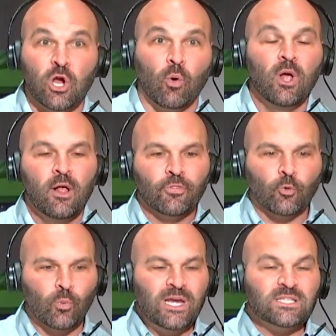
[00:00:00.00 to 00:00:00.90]
So the
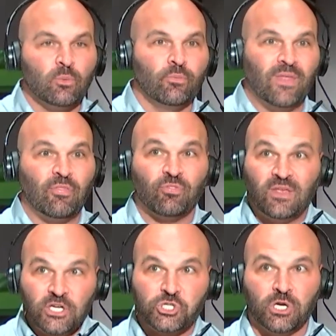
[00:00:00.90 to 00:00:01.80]
reason that
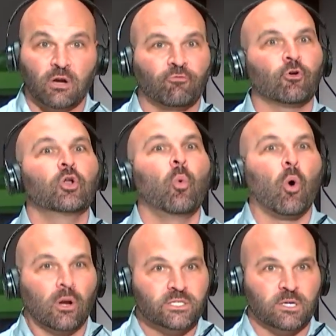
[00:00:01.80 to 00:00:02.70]
this year for New
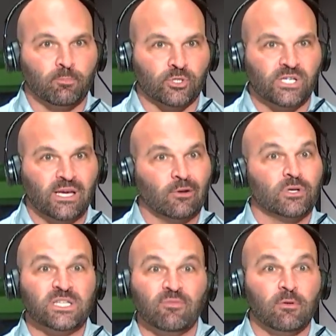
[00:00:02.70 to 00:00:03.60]
Orleans in
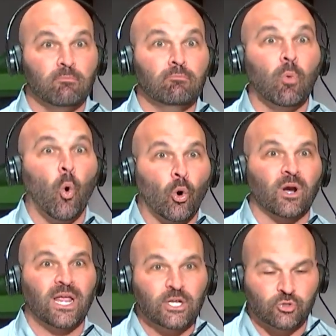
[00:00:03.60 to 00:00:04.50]
particular is even
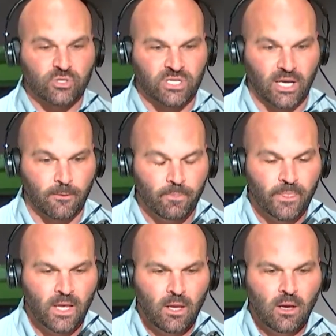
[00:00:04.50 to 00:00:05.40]
more interesting
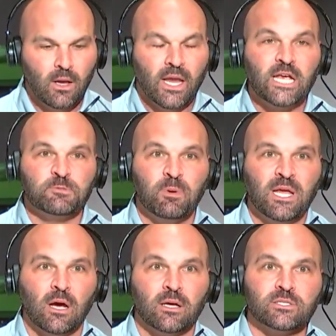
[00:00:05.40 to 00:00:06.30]
is
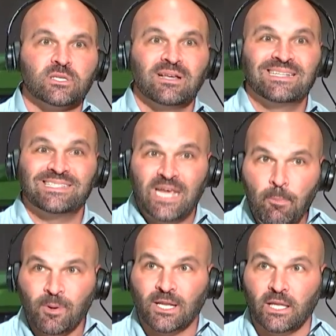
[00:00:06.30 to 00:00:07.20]
because
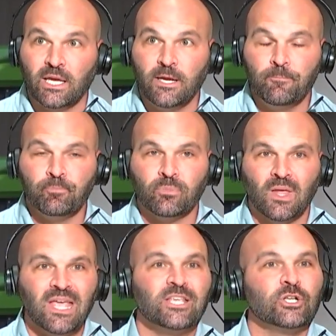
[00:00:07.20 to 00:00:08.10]
typically
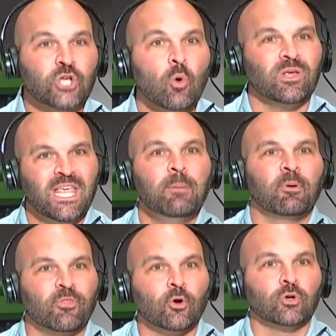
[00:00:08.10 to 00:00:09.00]
you don't keep
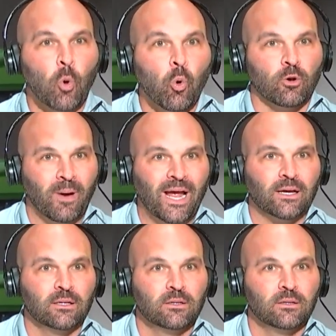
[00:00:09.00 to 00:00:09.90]
a third quarterback.